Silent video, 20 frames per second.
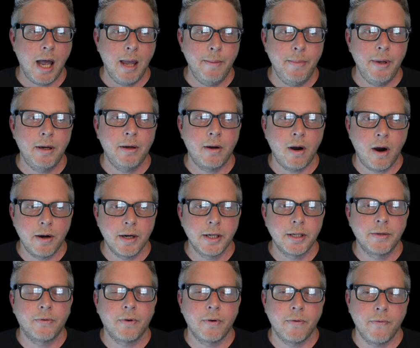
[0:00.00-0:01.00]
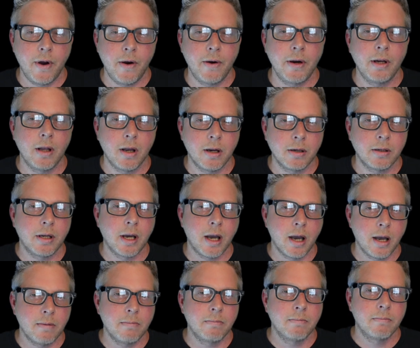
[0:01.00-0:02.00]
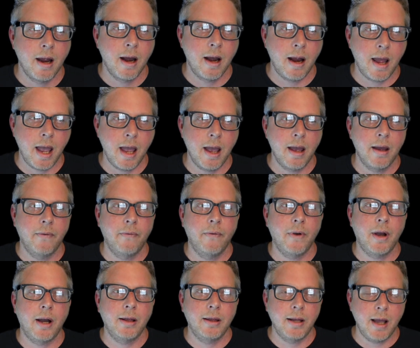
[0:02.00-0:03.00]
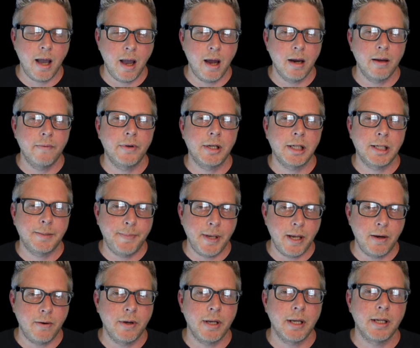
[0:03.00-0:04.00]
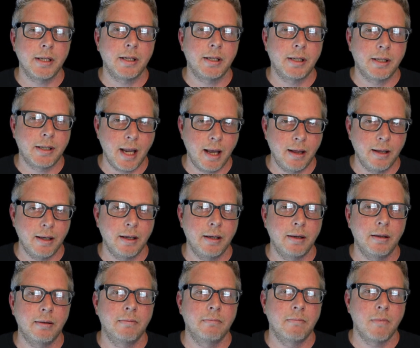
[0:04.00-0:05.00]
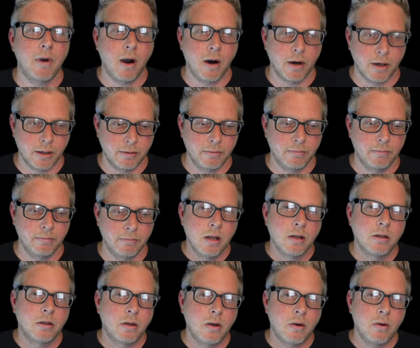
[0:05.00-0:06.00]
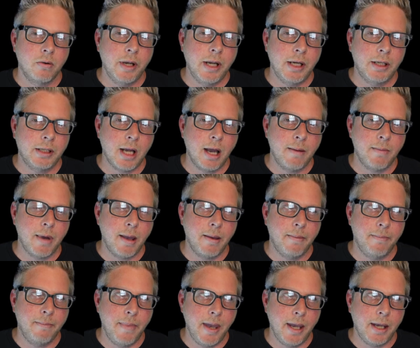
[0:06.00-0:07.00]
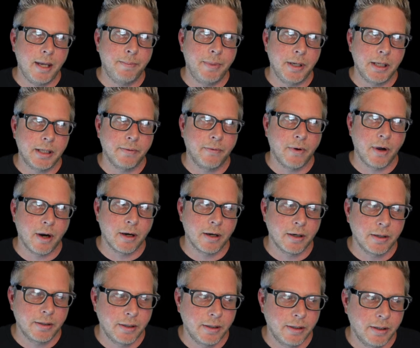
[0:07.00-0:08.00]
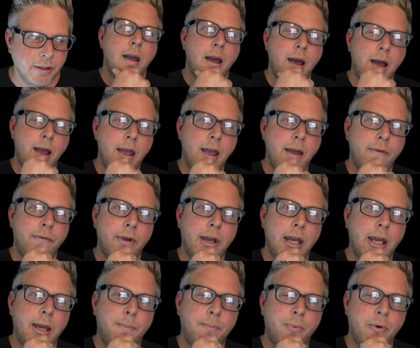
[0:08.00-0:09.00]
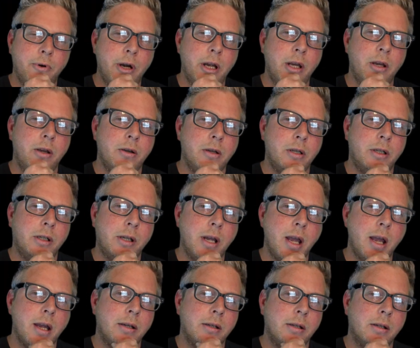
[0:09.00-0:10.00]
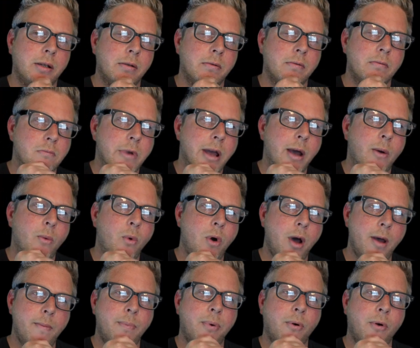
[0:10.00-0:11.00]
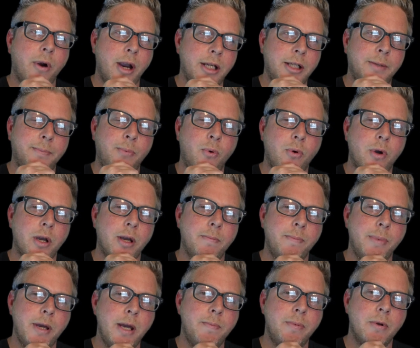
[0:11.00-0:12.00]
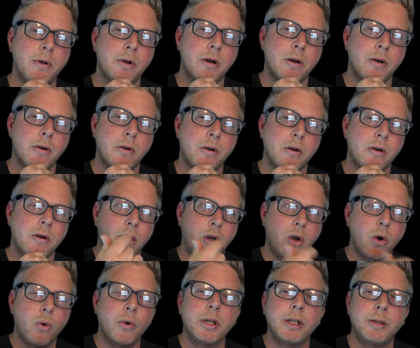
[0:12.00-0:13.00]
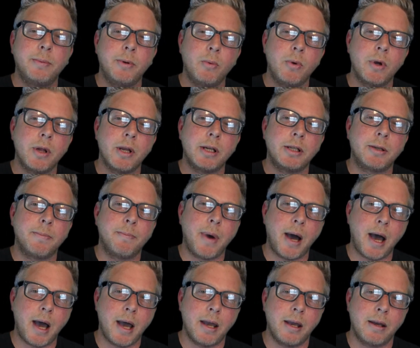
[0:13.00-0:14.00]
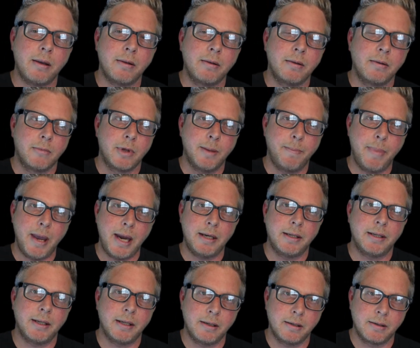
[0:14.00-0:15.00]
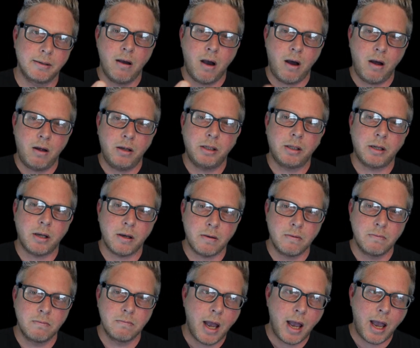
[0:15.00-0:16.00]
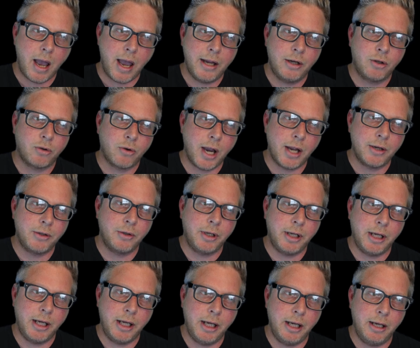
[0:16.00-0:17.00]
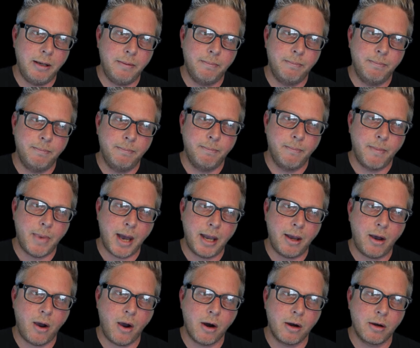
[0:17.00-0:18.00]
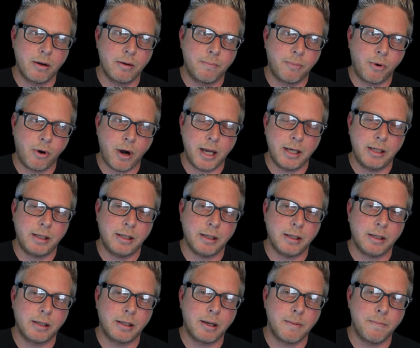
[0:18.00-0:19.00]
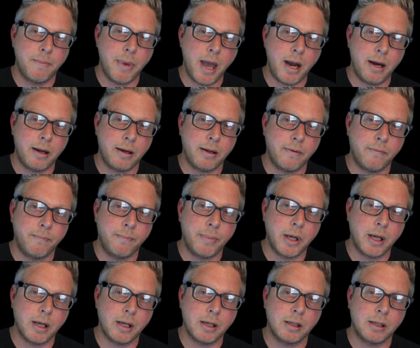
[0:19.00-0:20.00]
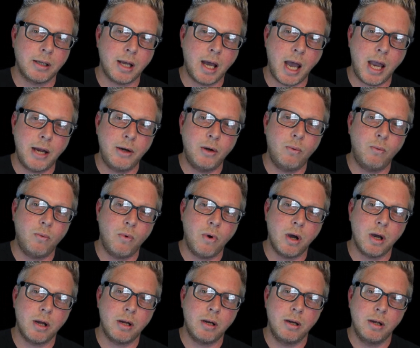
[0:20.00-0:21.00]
been an artist for a very long time, and I have a lot of experience selling art. So each time I make a piece of art, I have a pretty good sense at what price point people are going to be willing to buy the painting. Also, I try to keep my art prices competitive because I don't want